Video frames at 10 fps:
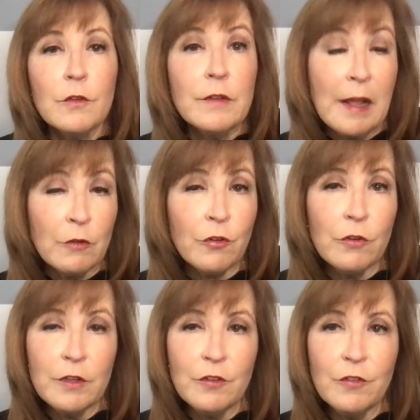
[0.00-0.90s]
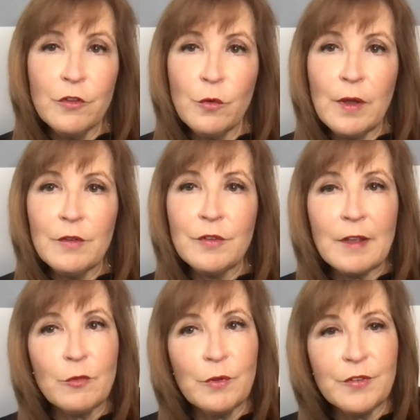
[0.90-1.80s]
Now turning to the U.S.,
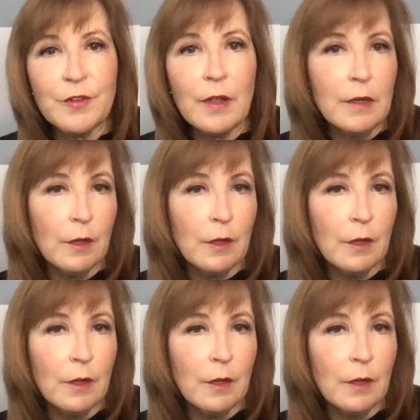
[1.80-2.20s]
as we said,